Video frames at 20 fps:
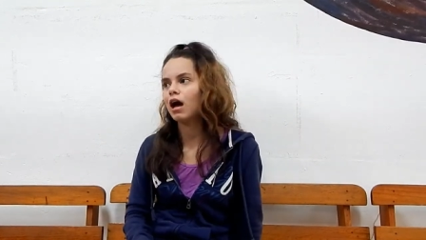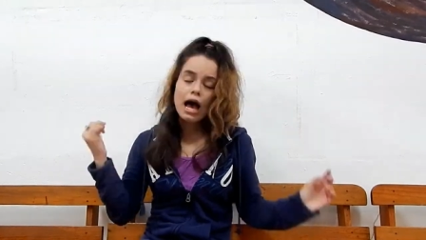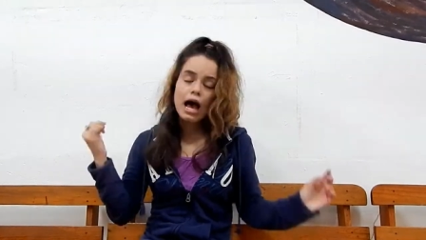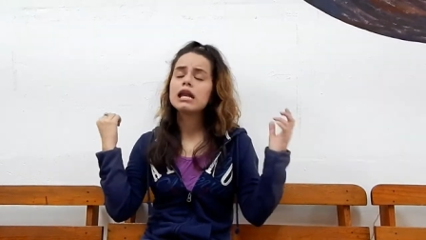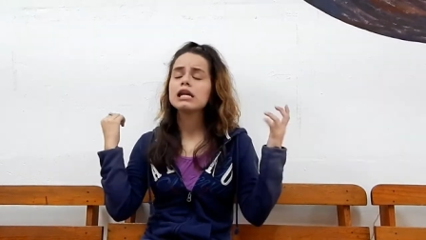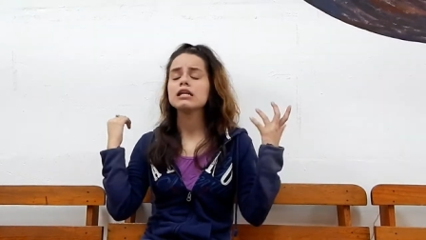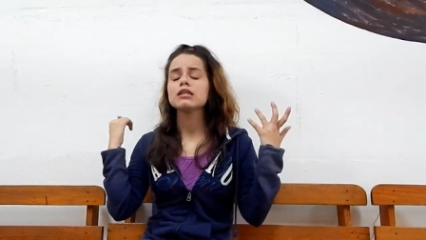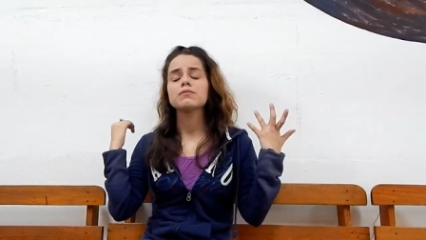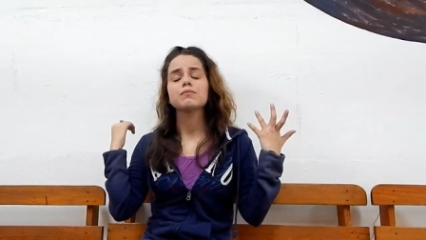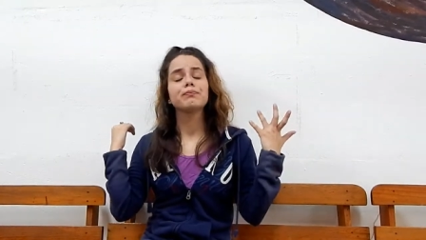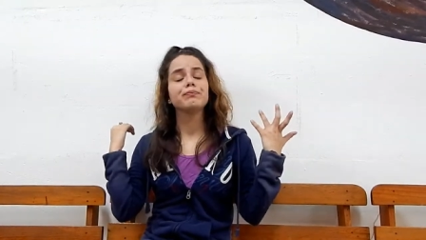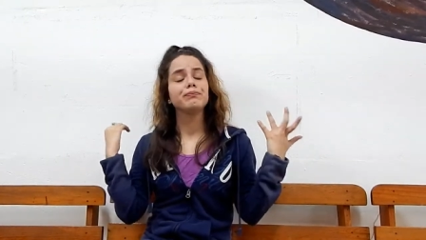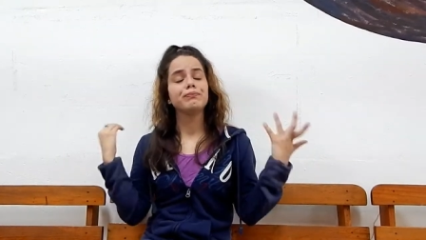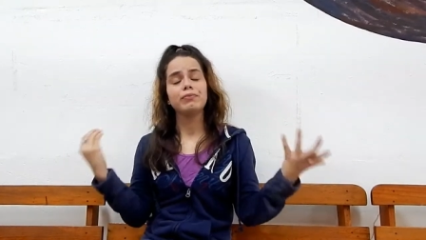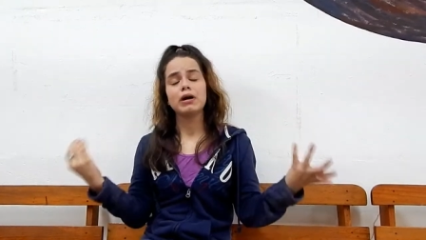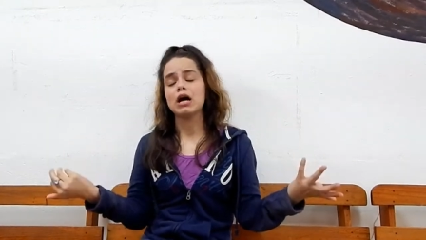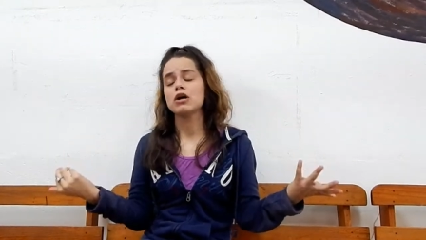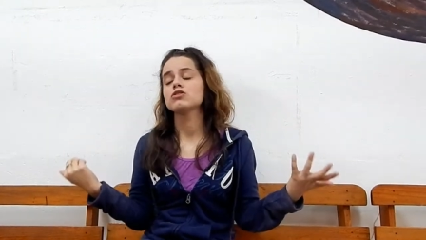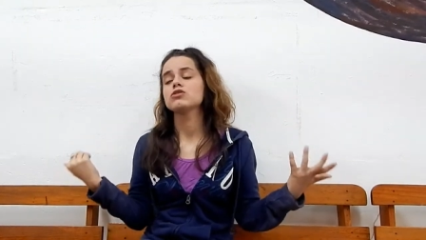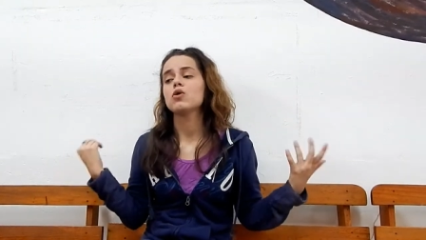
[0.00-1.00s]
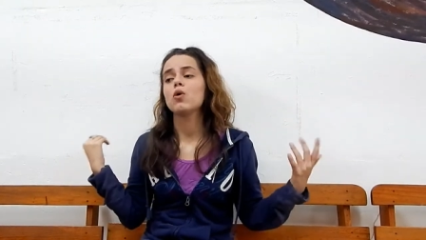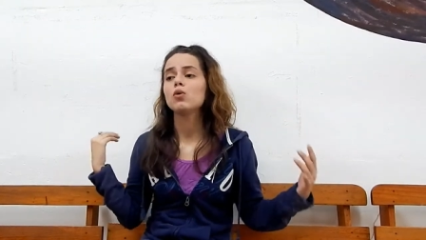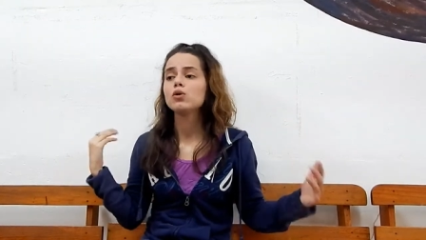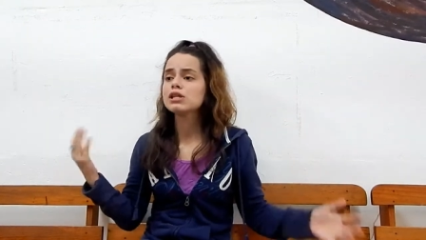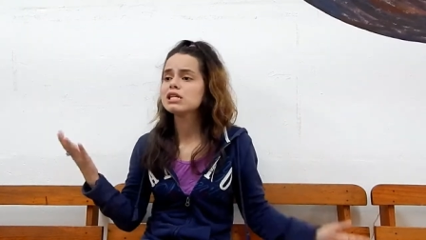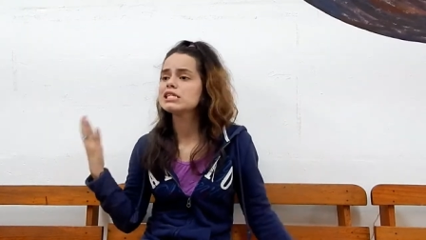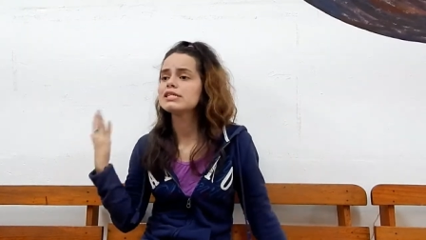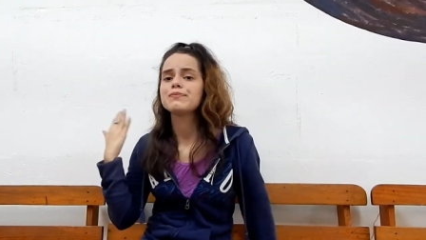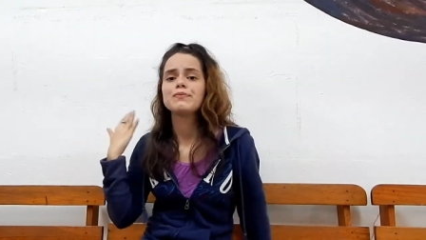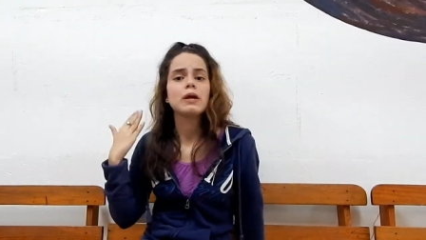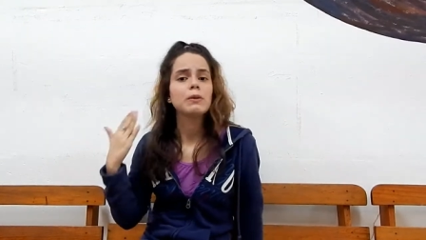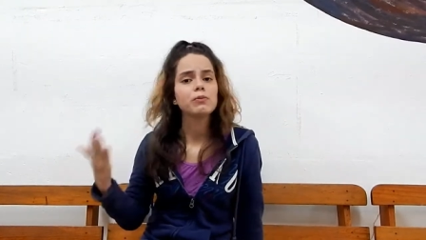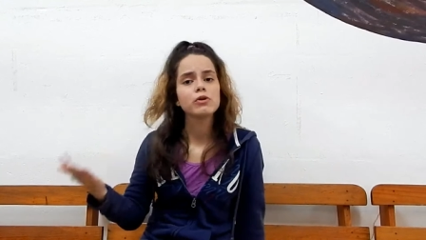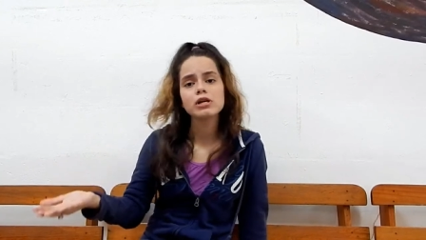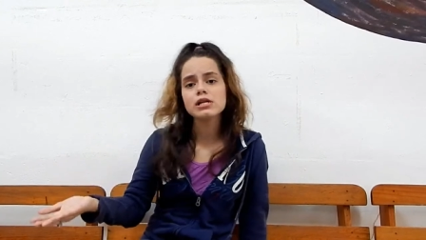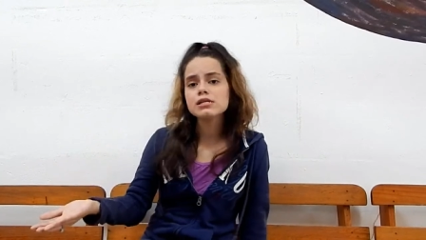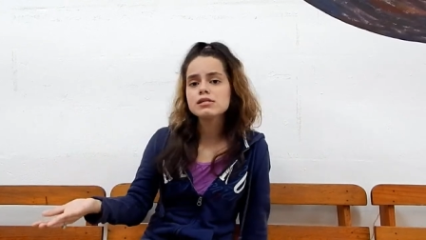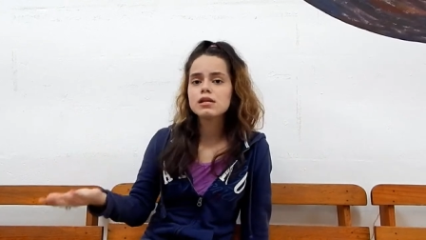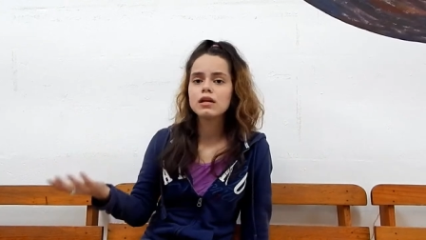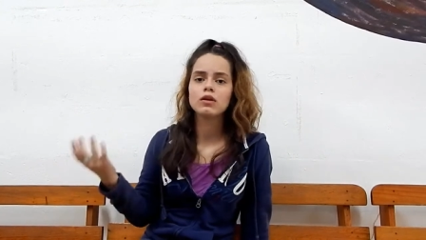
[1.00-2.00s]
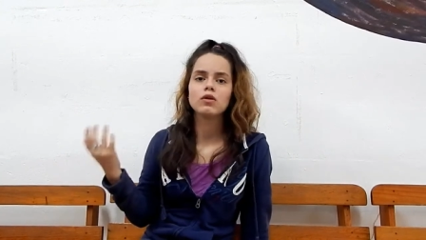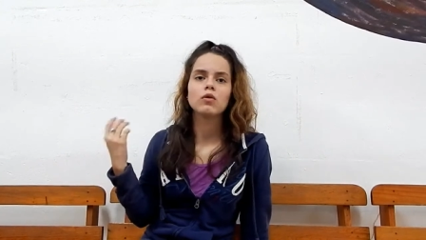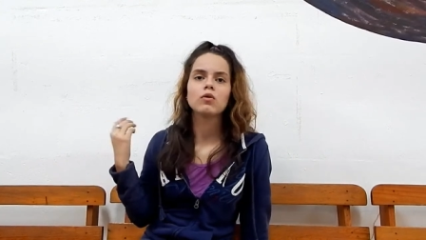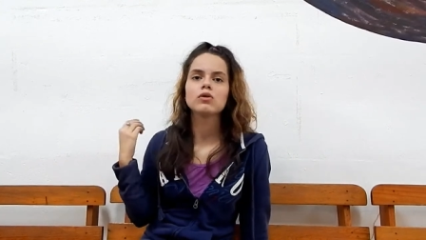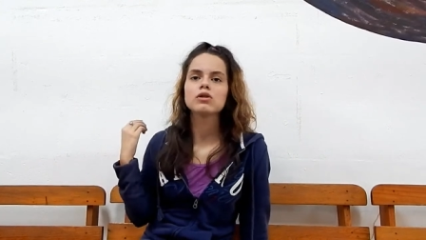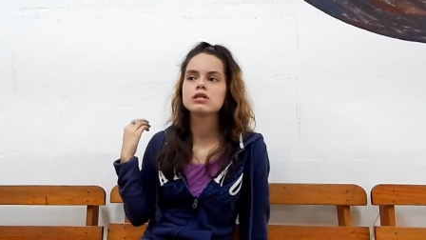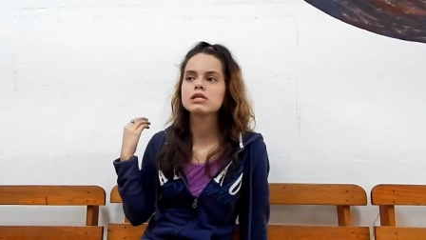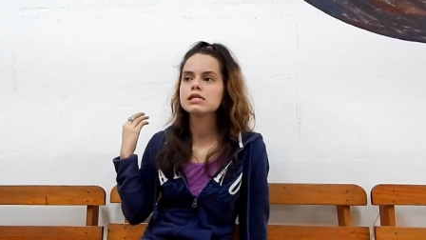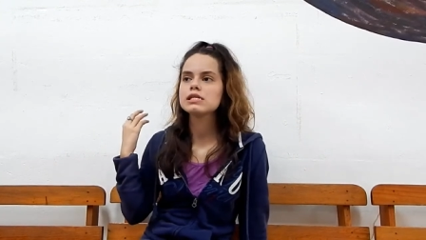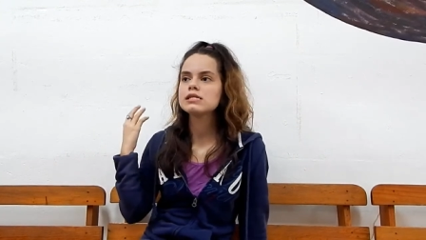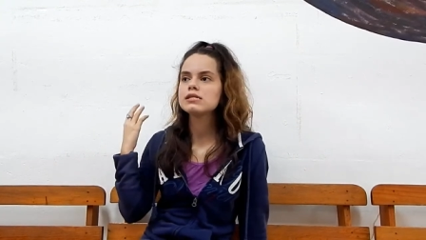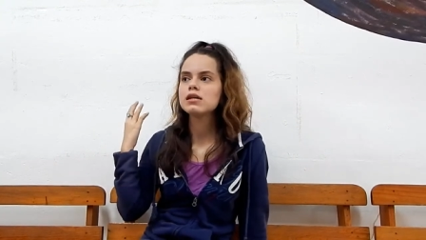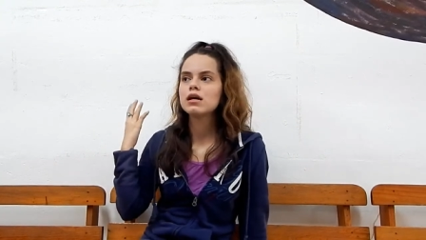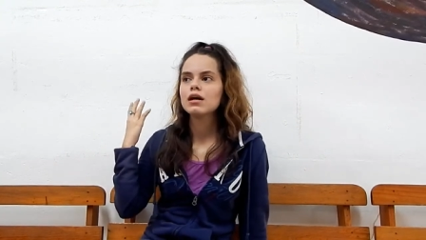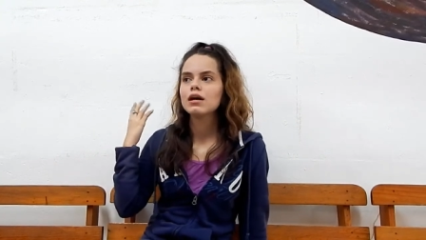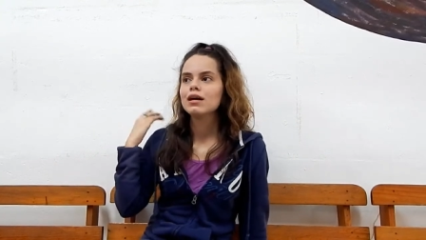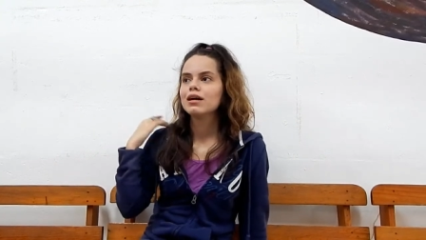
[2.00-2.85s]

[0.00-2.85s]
And it brought all these memories and all these